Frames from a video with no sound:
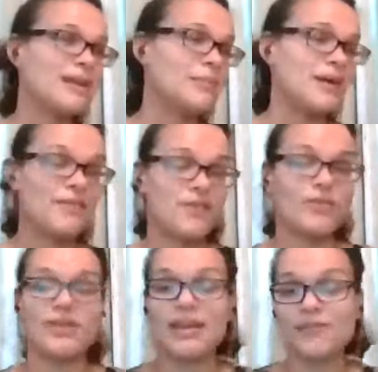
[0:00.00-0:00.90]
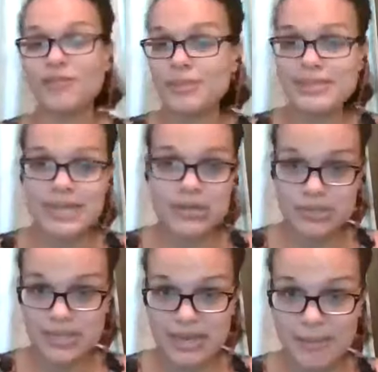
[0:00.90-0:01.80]
Am I viewing it from a
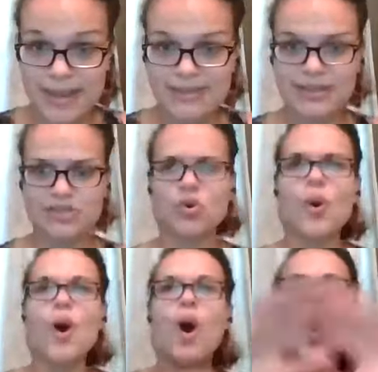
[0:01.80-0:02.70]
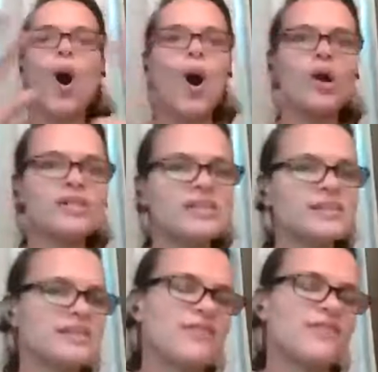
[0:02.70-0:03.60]
scarcity mindset? So all of this
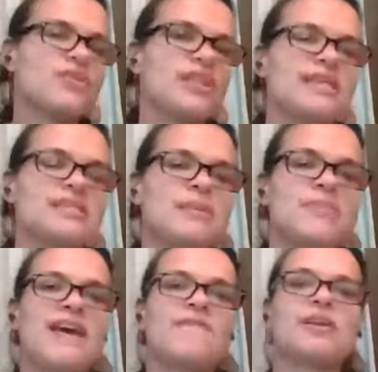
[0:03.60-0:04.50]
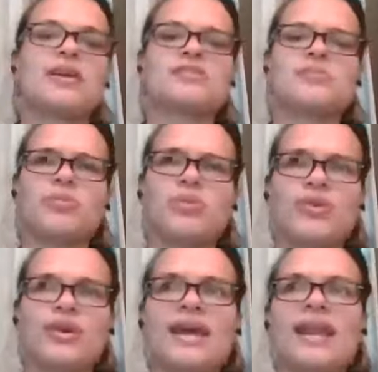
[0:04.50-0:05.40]
stuff really is something I've been
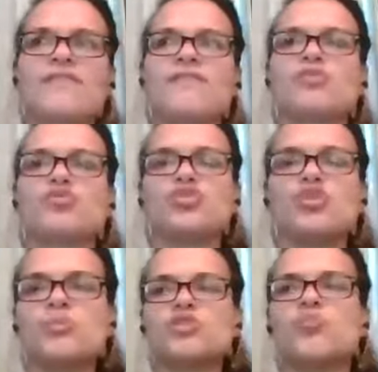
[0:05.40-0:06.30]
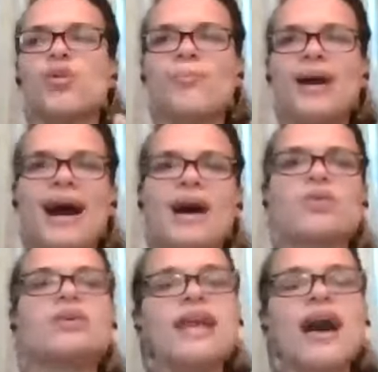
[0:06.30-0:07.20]
exploring, and I feel so much more
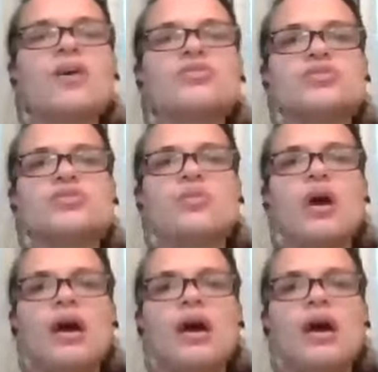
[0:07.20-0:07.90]
empowered now to